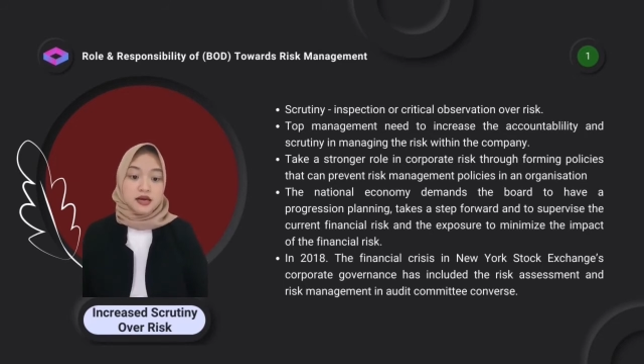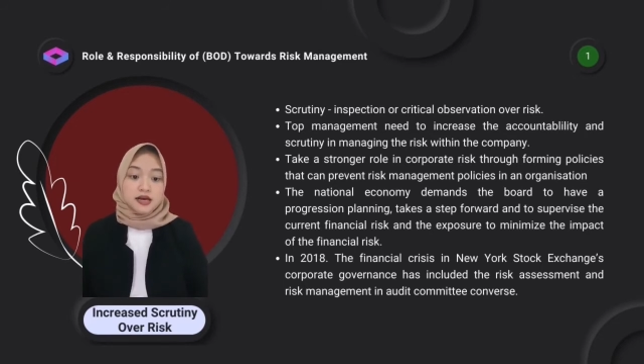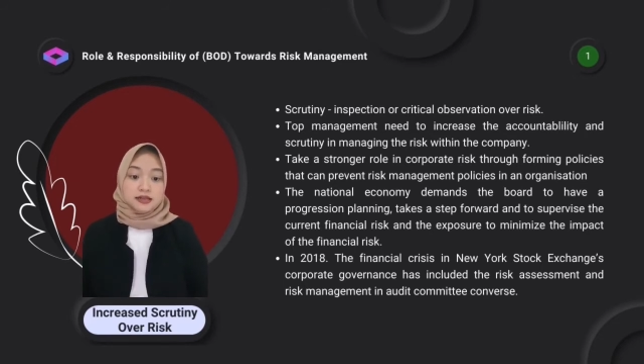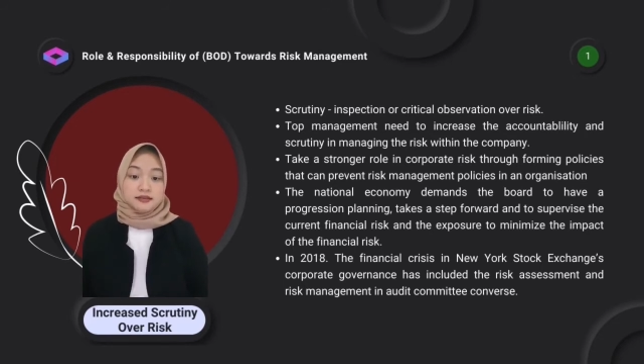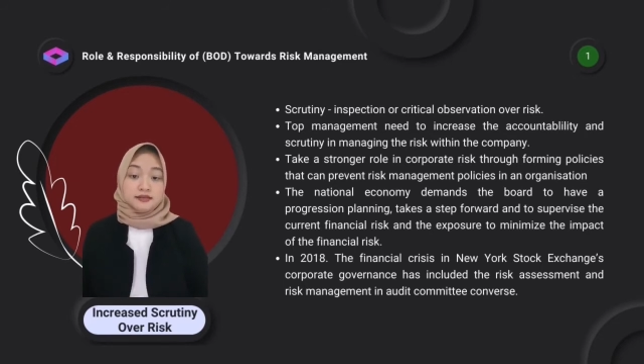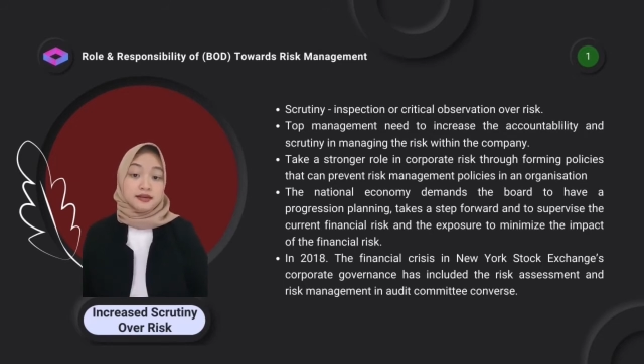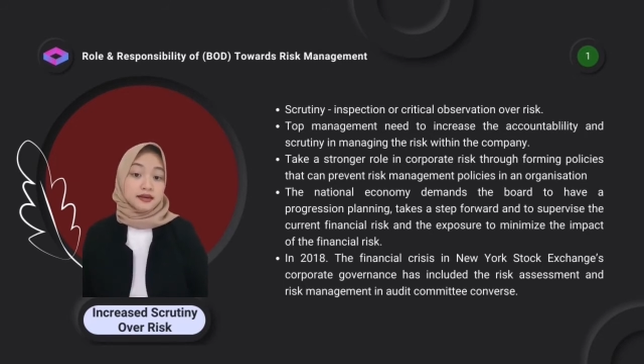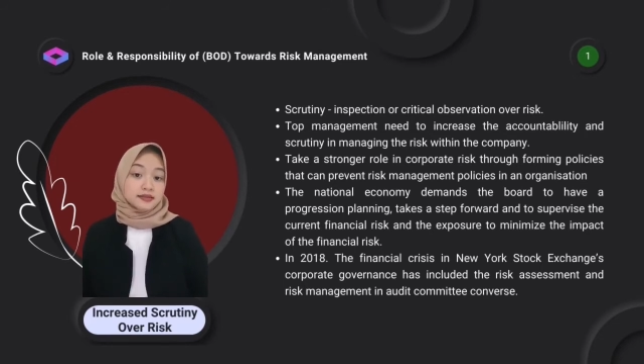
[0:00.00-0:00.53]

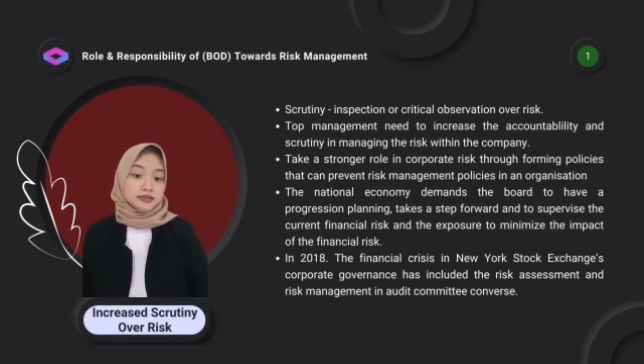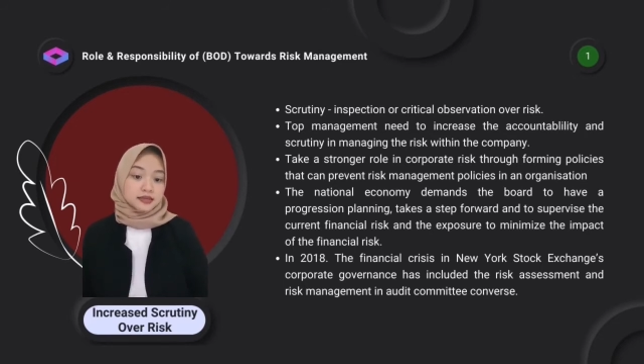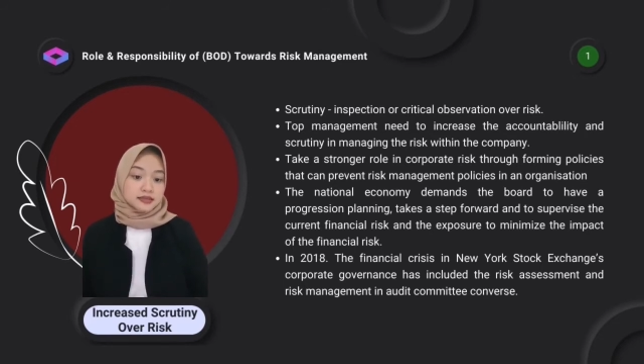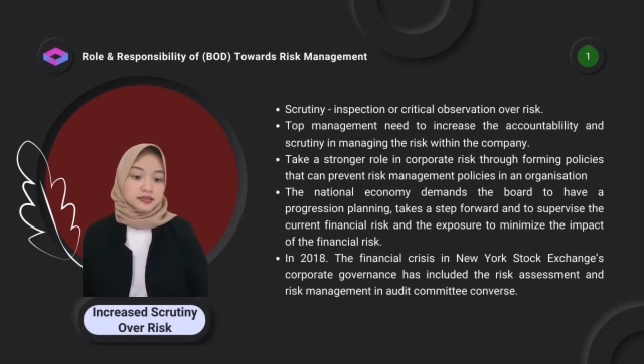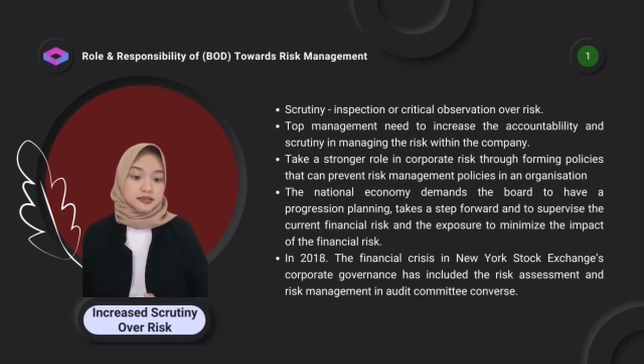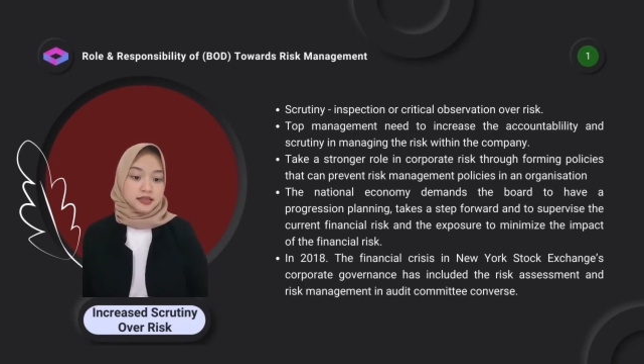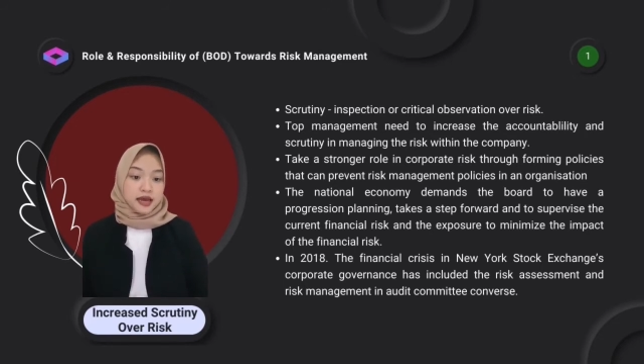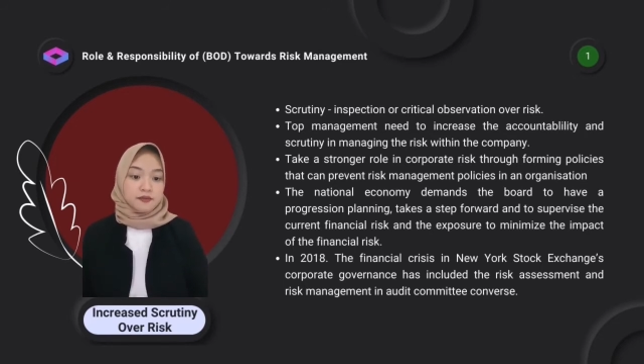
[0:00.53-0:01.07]
takes a
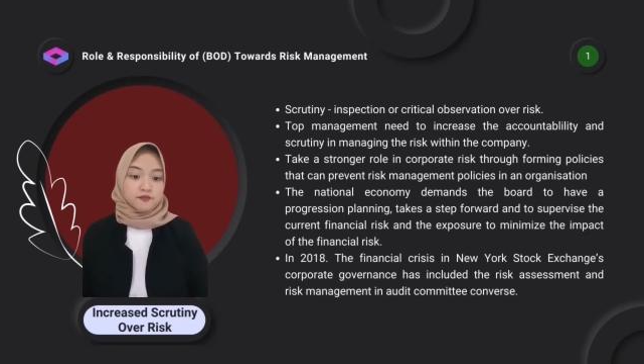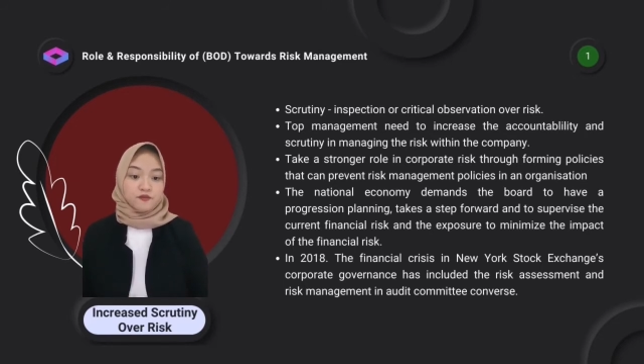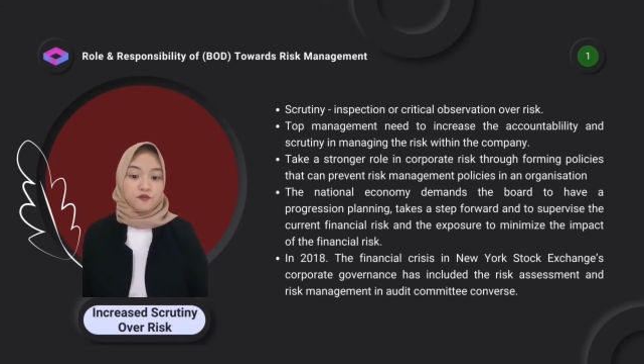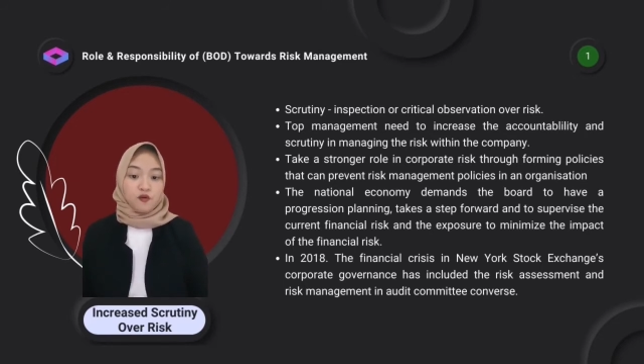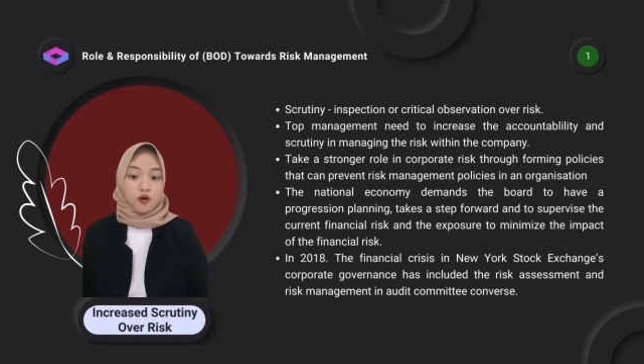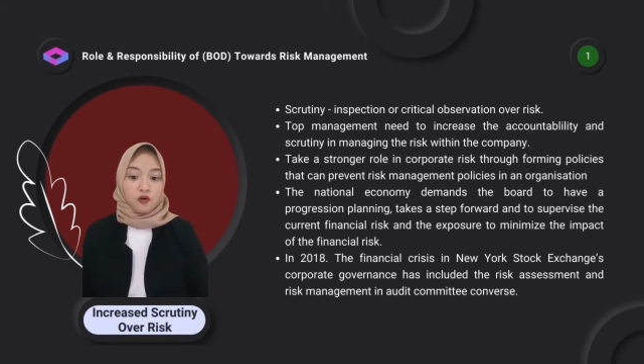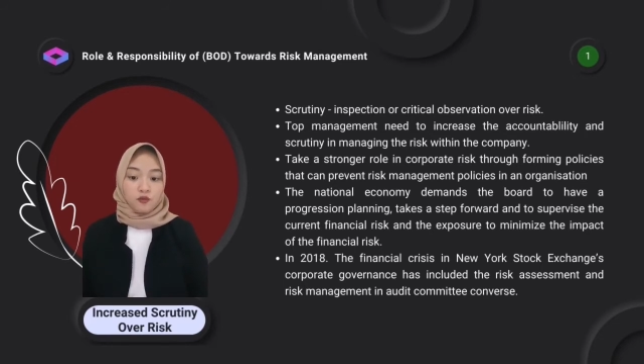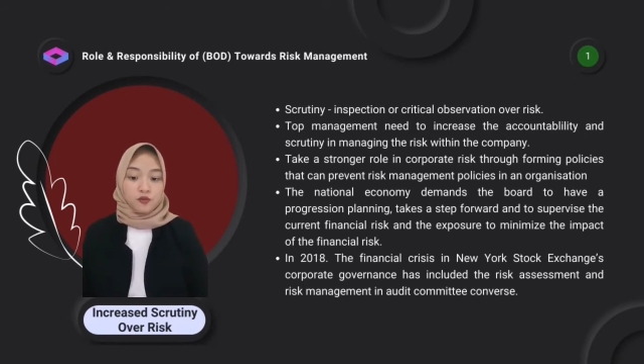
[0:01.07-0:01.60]
step
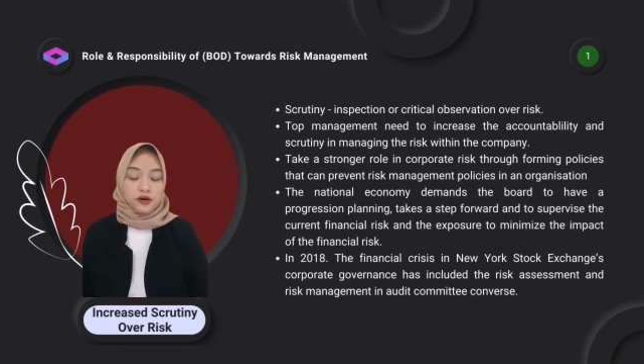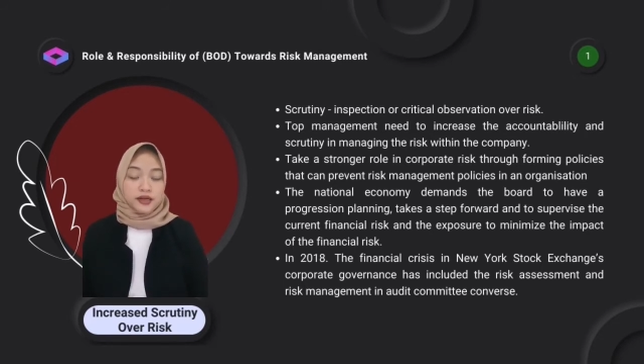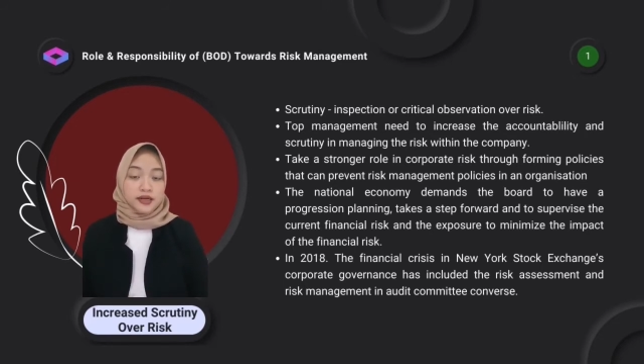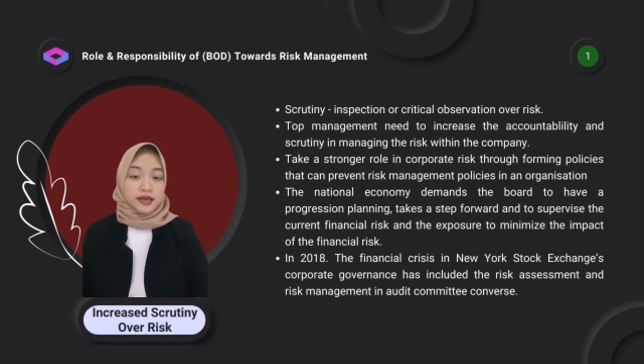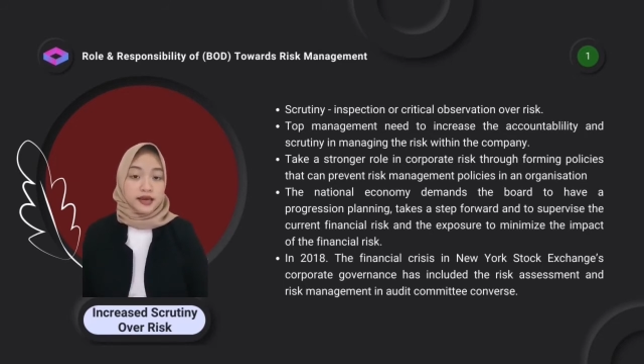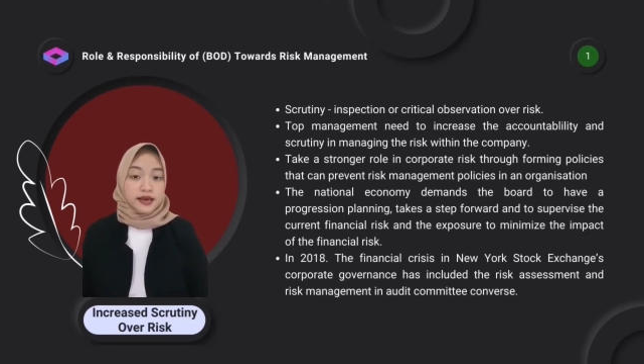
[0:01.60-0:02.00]
forward,